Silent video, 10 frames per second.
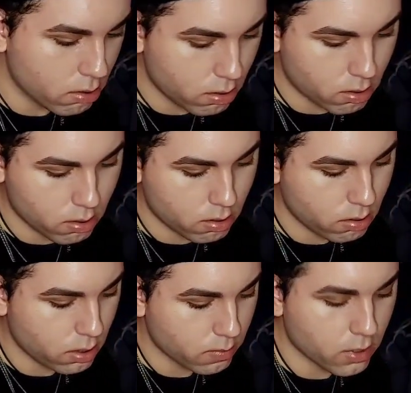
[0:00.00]

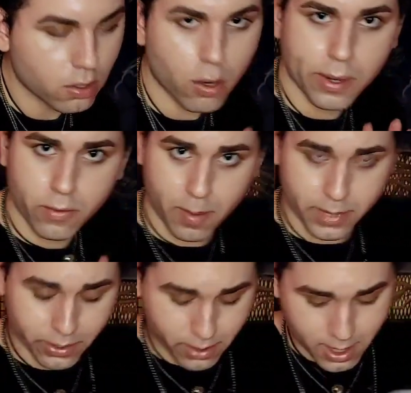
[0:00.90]
I'm going to go ahead and grab
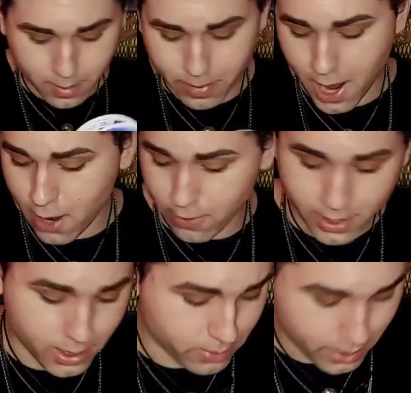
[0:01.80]
another card, but I already
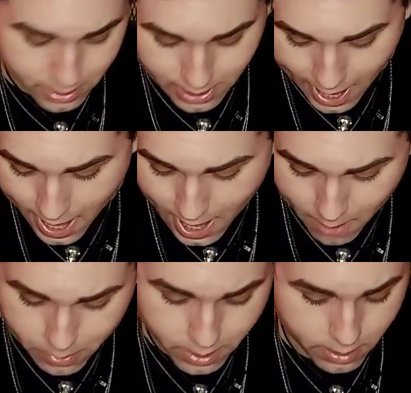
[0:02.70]
see what is
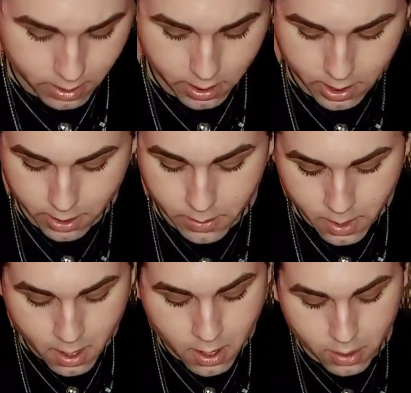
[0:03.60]
happening here.
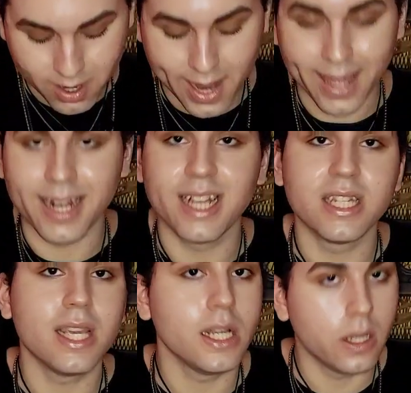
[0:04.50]
Okay, and
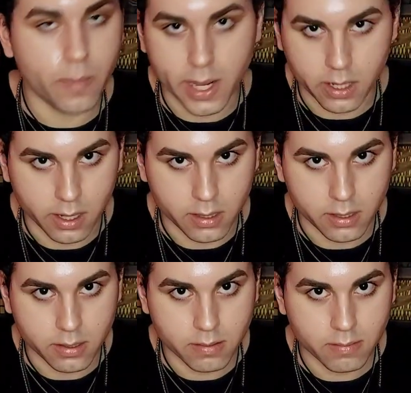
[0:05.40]
it's
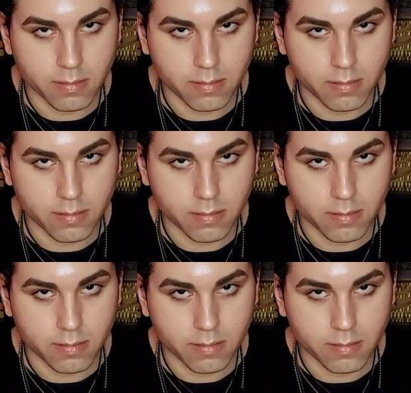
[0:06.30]
independence.